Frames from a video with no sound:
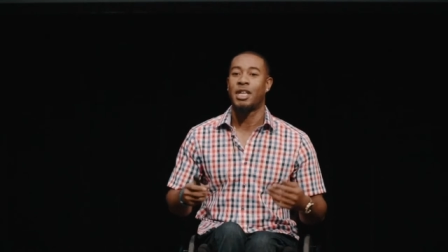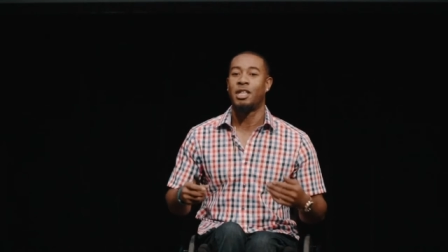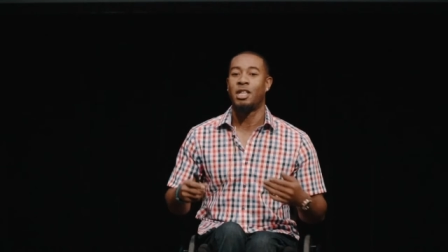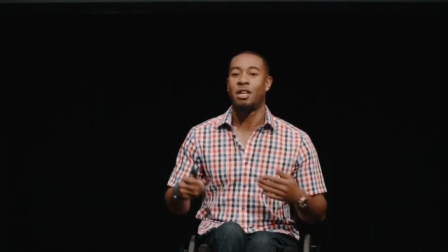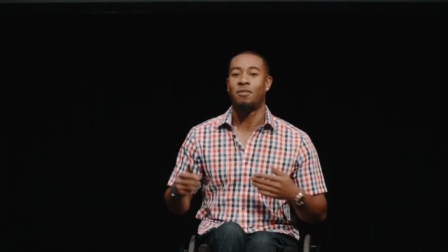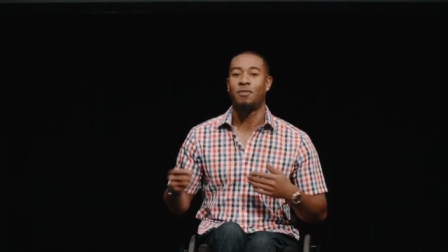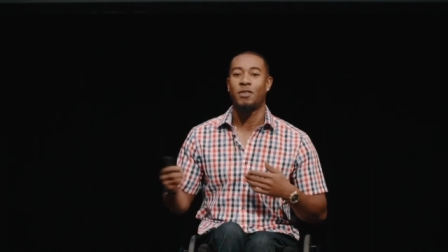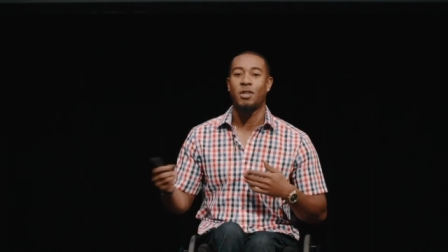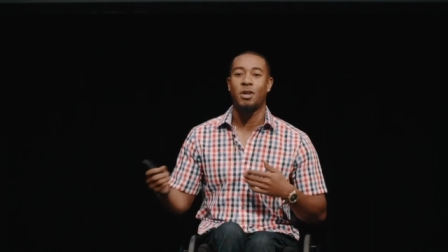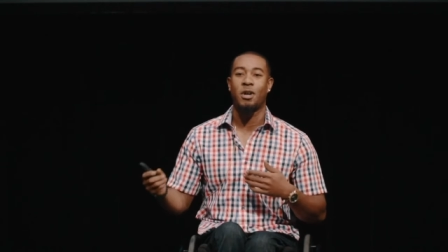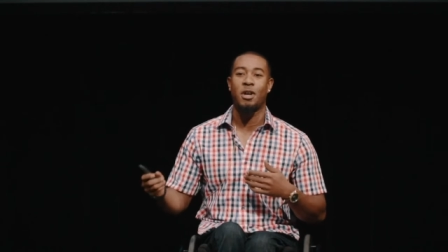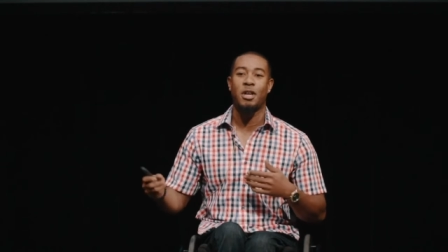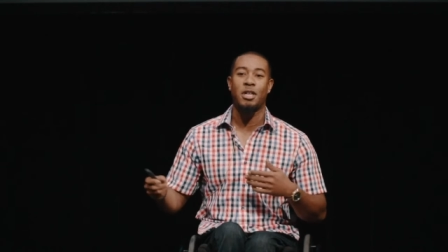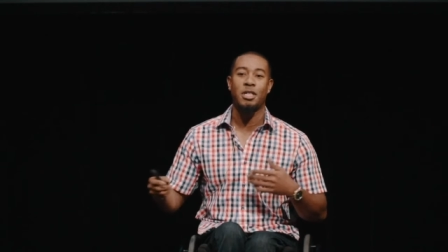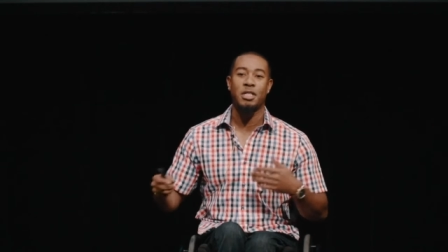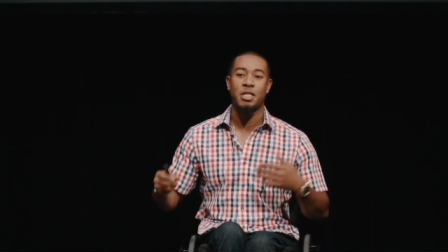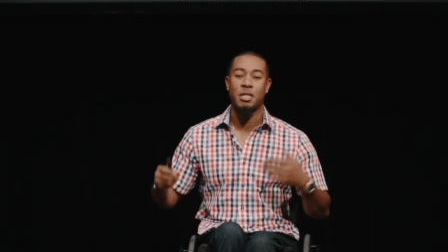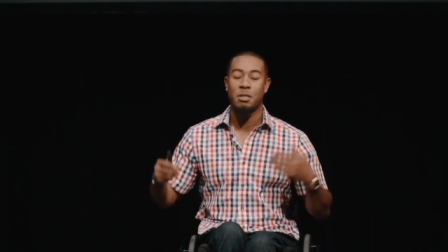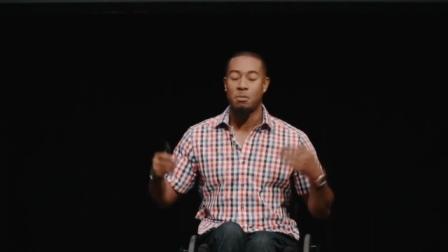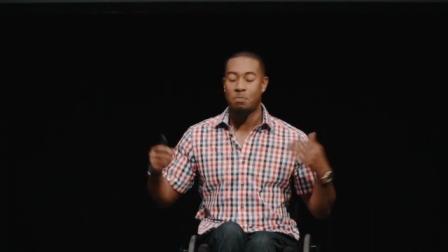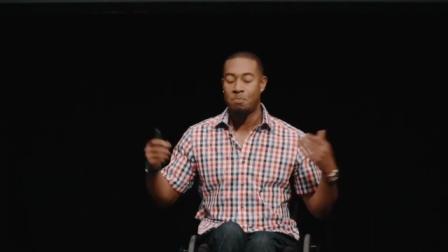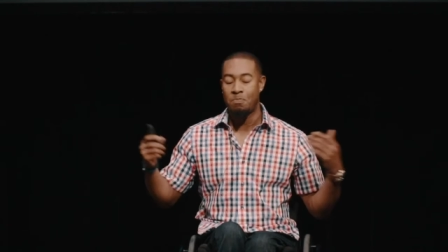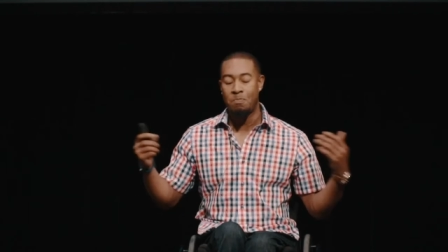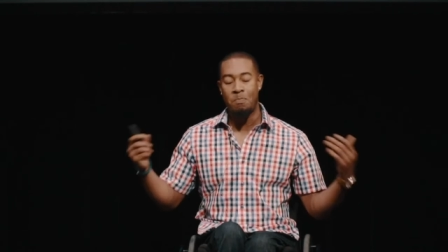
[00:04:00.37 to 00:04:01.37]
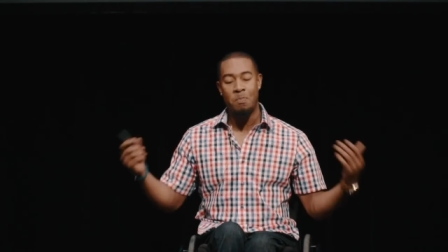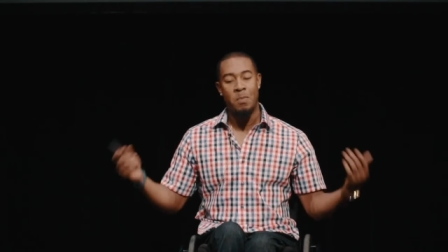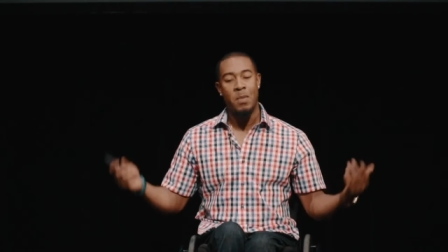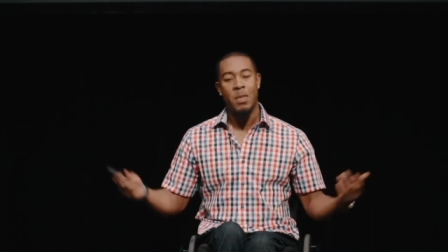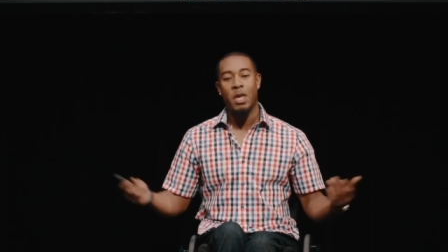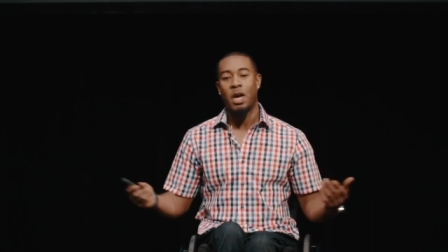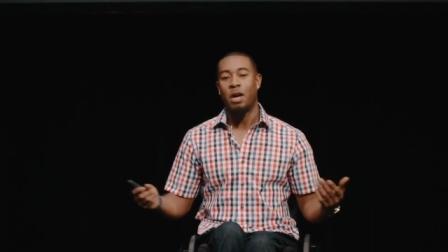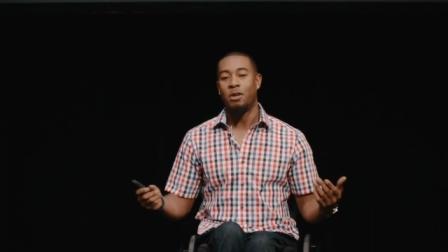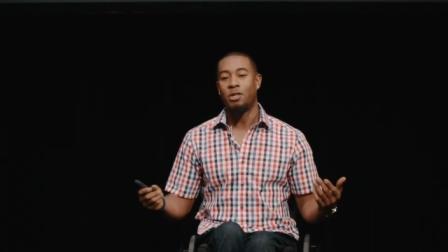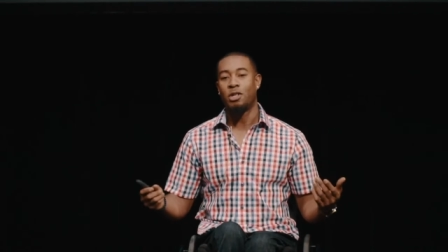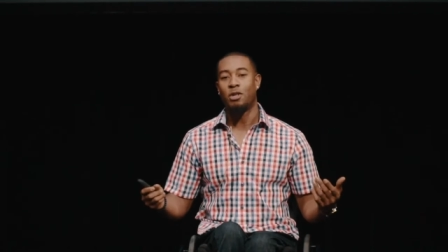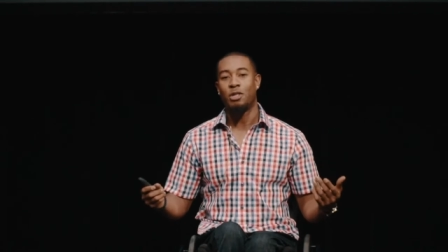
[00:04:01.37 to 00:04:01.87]
I loved cars.
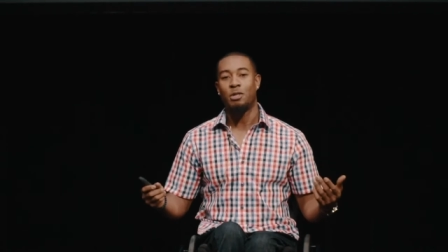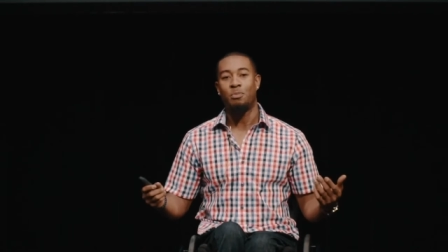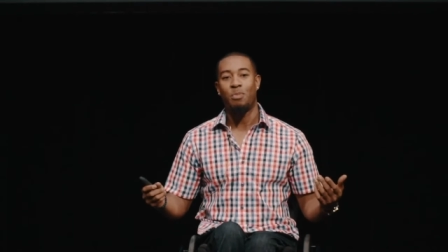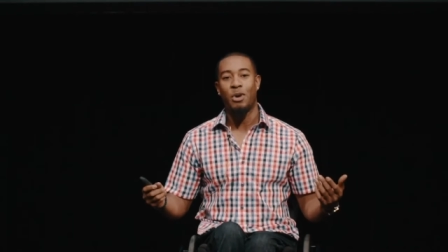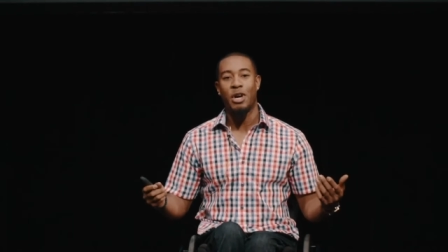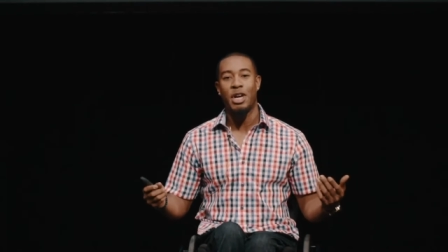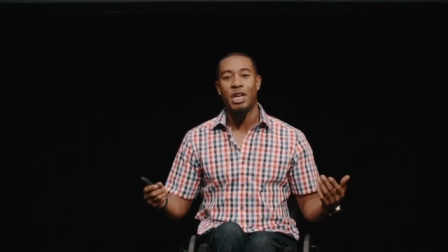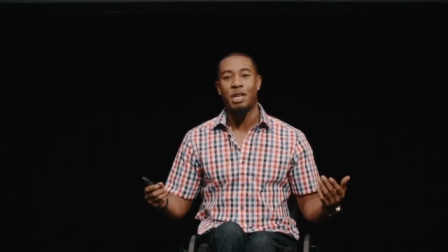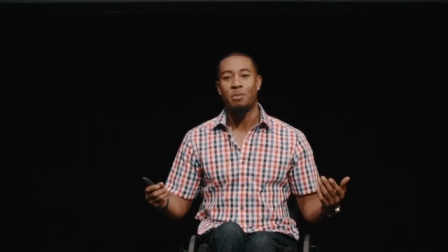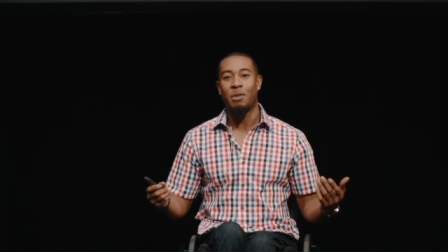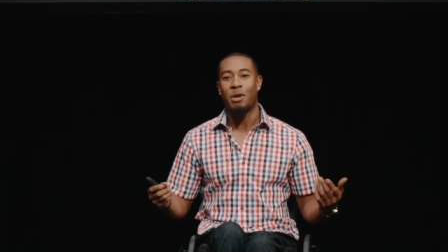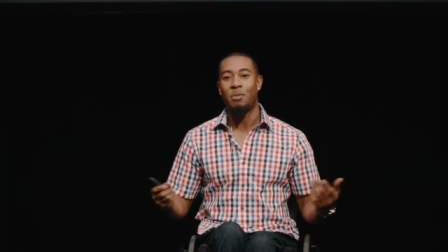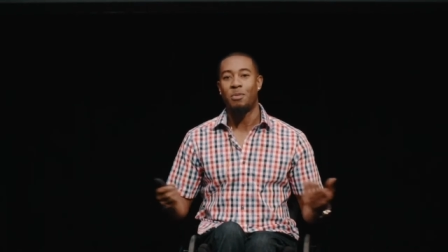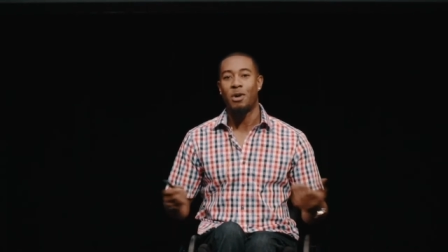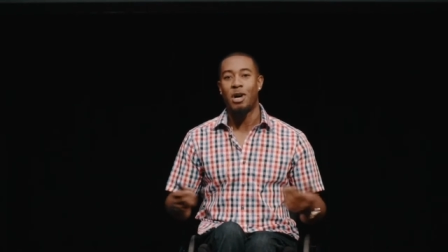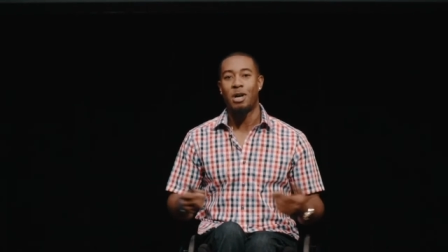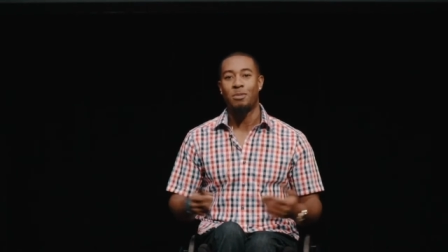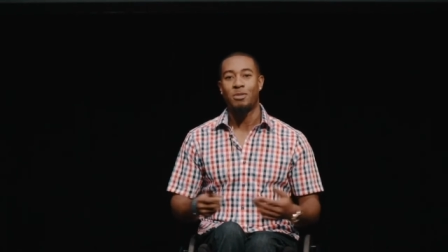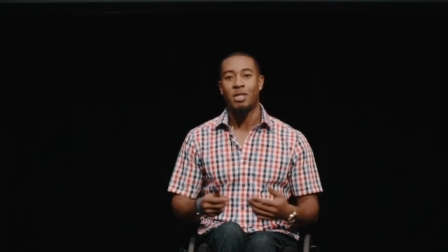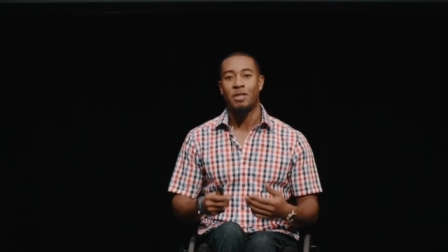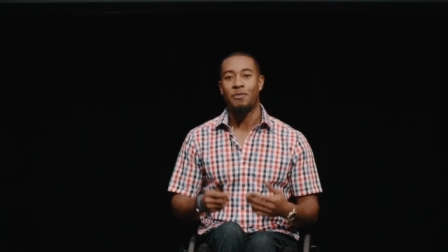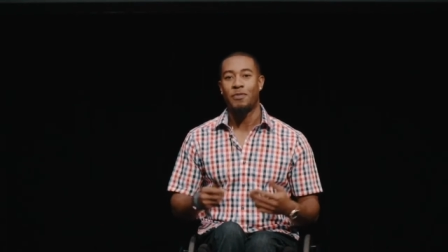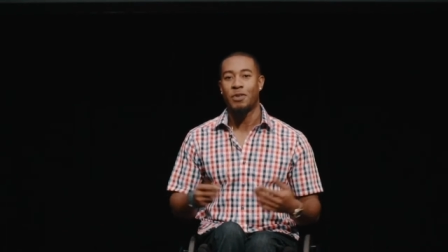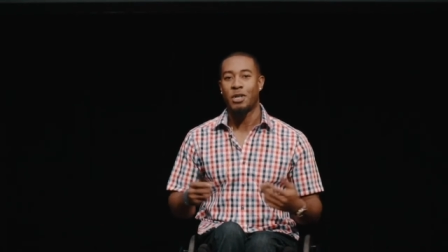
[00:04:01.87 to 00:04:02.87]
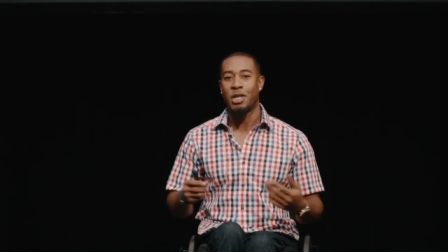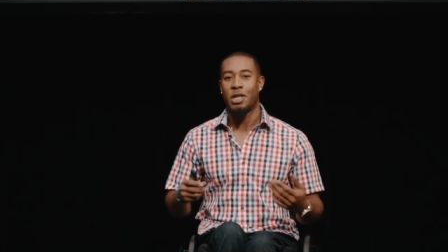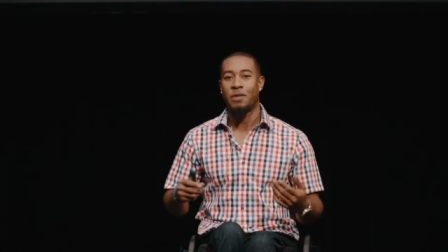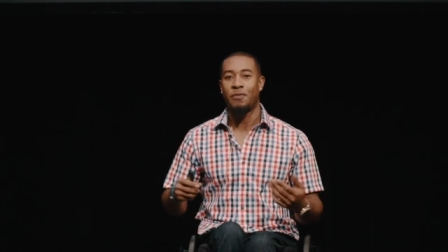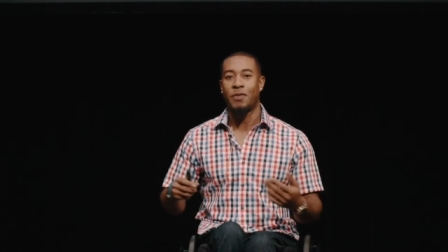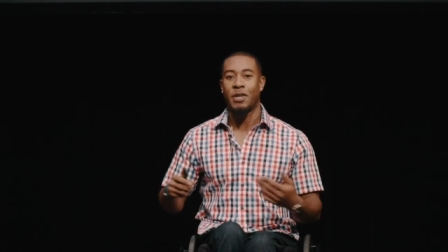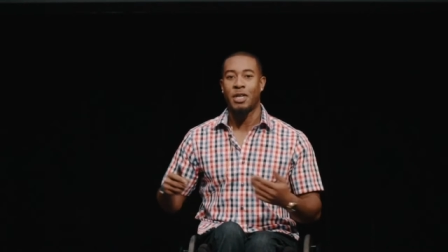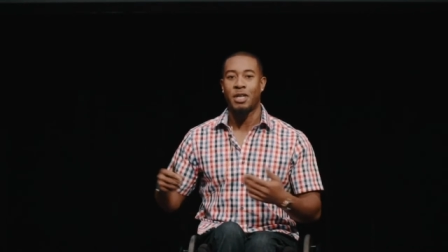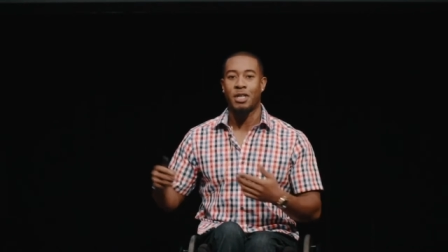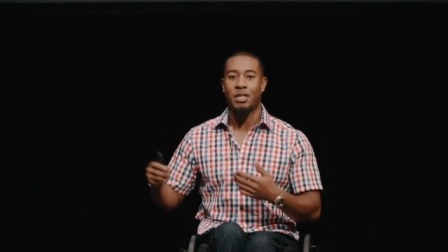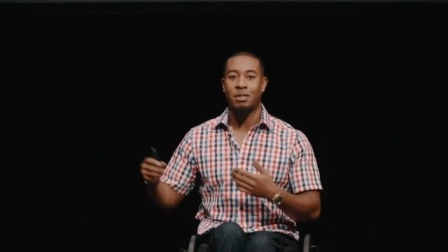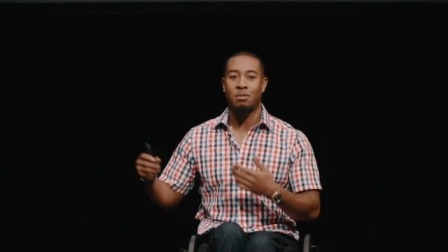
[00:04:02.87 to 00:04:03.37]
I was always breaking my mom's, and I figured
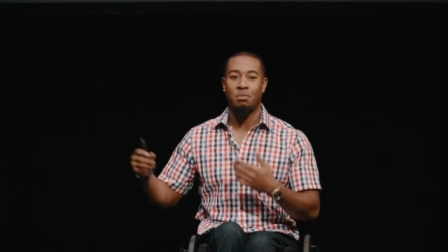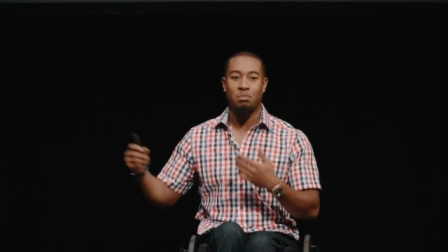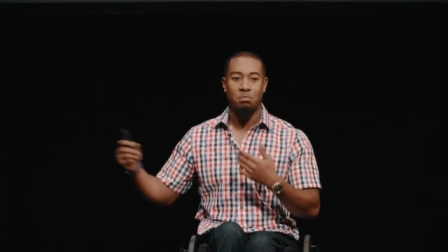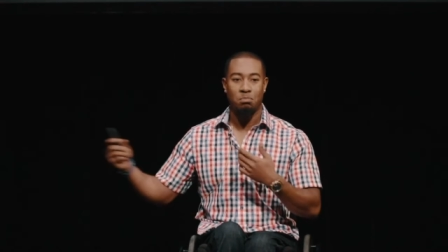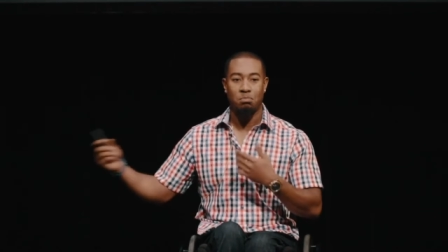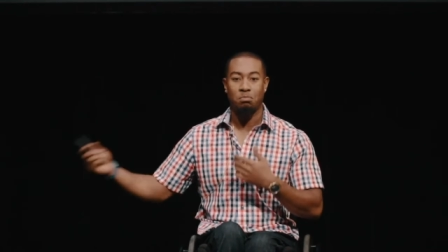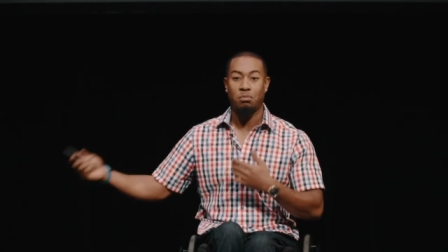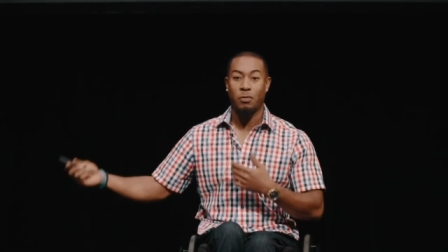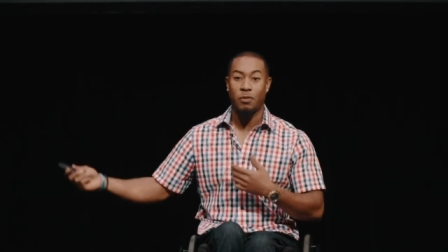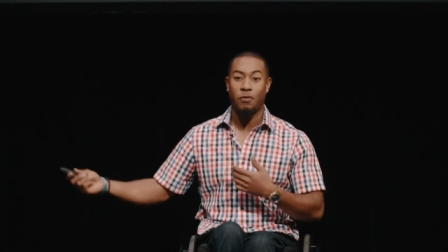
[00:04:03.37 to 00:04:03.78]
if I could